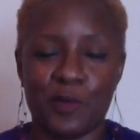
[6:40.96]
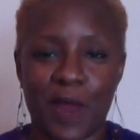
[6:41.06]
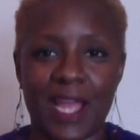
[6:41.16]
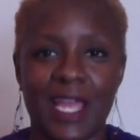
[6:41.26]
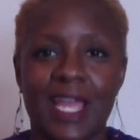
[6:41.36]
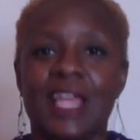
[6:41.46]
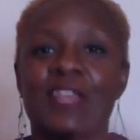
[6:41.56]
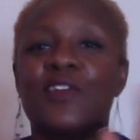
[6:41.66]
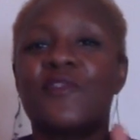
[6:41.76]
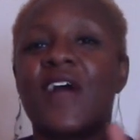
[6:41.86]
right?
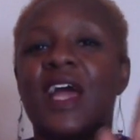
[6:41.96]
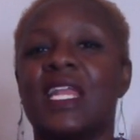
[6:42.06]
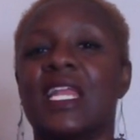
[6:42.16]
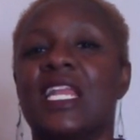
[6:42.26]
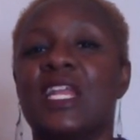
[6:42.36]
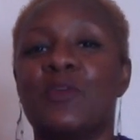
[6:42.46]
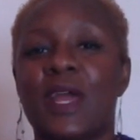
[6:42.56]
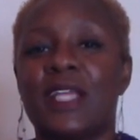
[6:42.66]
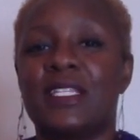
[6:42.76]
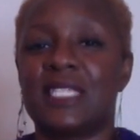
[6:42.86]
You're finding any
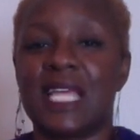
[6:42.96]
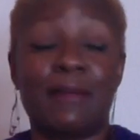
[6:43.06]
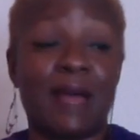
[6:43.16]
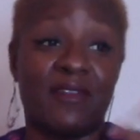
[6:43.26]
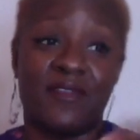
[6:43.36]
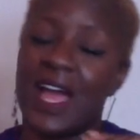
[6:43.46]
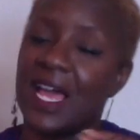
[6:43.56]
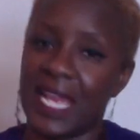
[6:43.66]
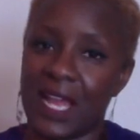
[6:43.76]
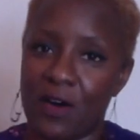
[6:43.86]
way to tell them how
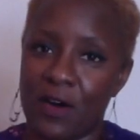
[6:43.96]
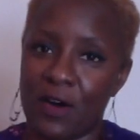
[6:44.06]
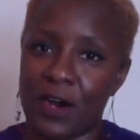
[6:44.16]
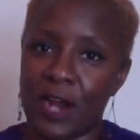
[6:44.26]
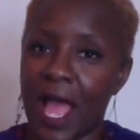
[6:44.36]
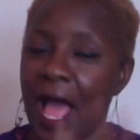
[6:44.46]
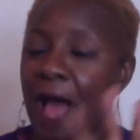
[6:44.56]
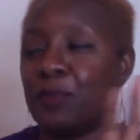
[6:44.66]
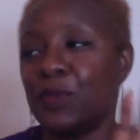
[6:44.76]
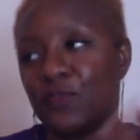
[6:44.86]
fine they are,
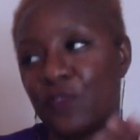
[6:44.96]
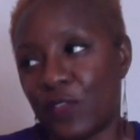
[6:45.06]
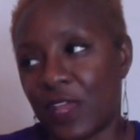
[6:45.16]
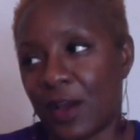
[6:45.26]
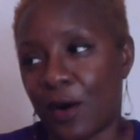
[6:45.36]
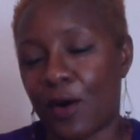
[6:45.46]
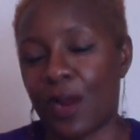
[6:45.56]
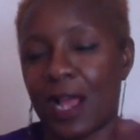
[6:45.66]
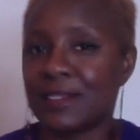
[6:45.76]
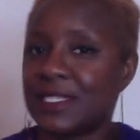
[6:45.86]
how beautiful they
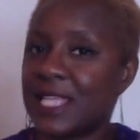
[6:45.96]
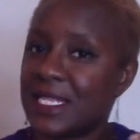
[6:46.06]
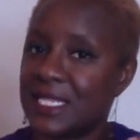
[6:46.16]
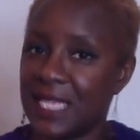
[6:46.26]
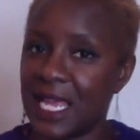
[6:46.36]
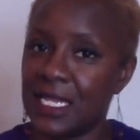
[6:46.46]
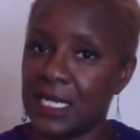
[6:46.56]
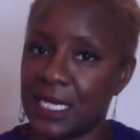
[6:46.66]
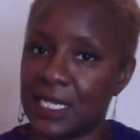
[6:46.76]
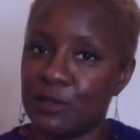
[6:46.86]
are, how sexy they
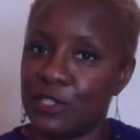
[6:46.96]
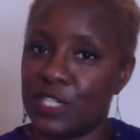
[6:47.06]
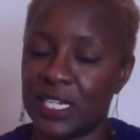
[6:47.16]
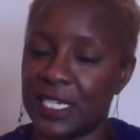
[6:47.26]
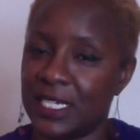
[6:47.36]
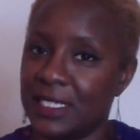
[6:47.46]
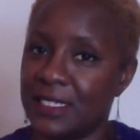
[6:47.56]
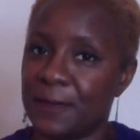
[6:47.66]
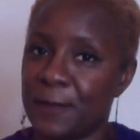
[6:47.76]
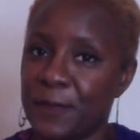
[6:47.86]
look in those
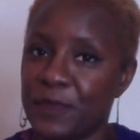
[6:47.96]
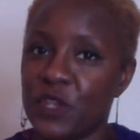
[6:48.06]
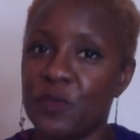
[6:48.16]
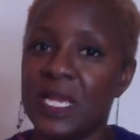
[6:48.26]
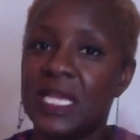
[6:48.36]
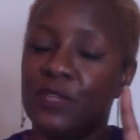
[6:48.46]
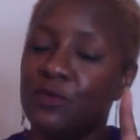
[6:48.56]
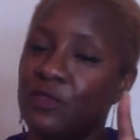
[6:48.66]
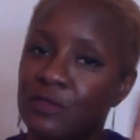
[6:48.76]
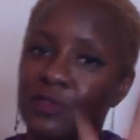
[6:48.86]
jeans. You being
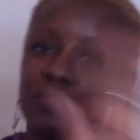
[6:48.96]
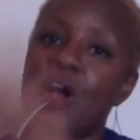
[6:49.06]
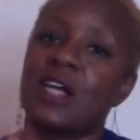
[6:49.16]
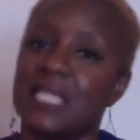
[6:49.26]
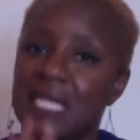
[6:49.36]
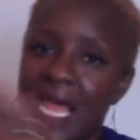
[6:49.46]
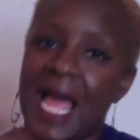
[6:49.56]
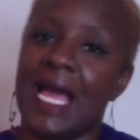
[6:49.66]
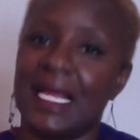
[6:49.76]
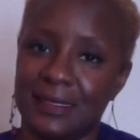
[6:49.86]
you you crossing the line.